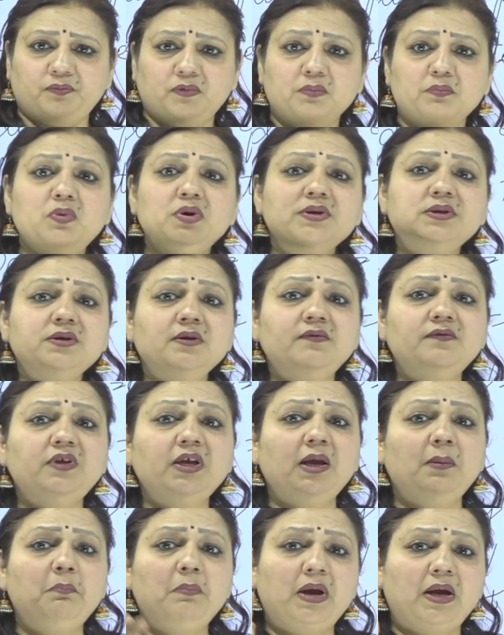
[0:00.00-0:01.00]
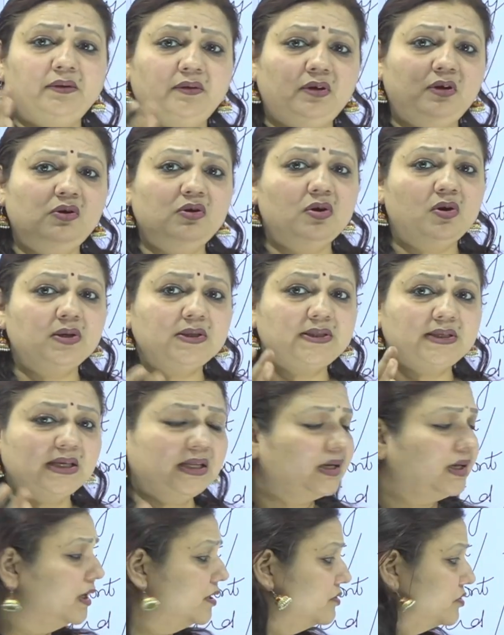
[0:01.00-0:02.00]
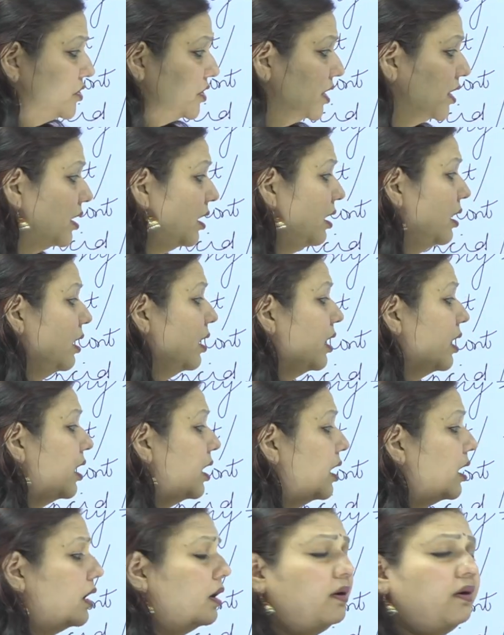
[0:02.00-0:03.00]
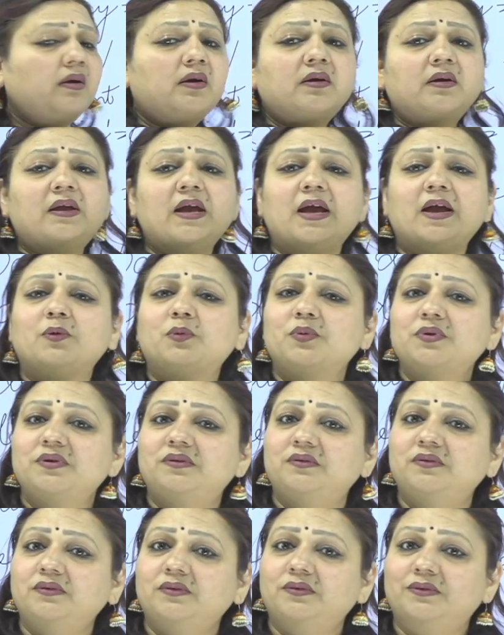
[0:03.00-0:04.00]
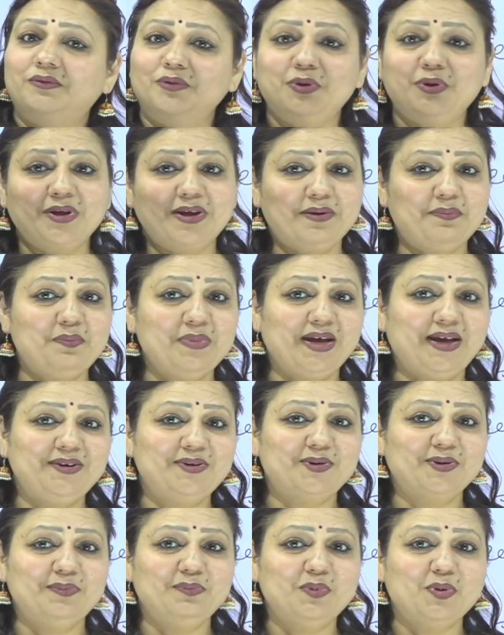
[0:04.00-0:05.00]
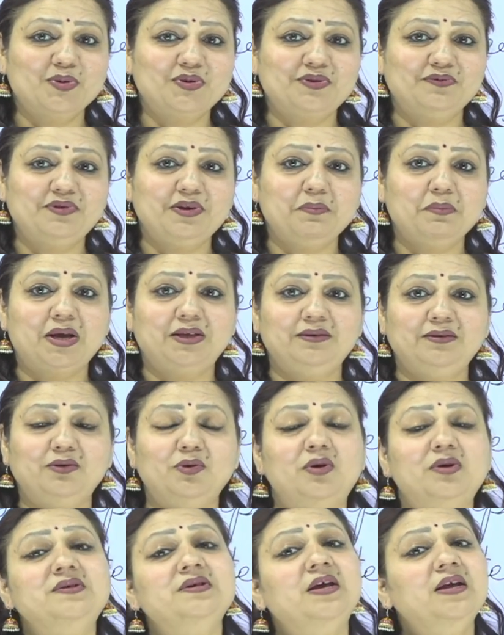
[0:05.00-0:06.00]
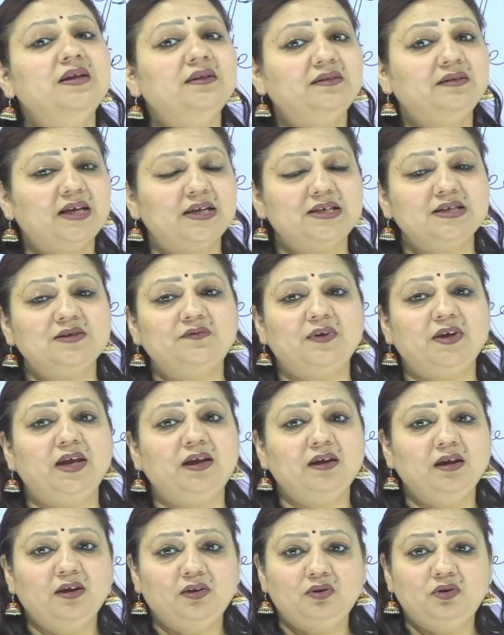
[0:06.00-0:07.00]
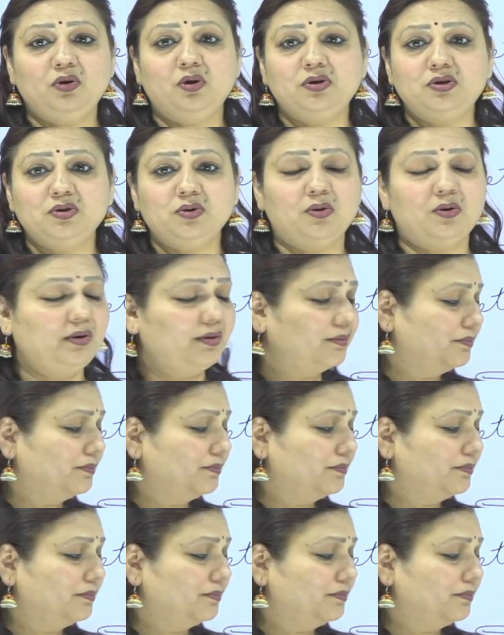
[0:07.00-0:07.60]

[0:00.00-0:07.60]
Most of the mother-in-laws in India are cacoethes. Not a comment on most of the mother-in-laws. That is why not all.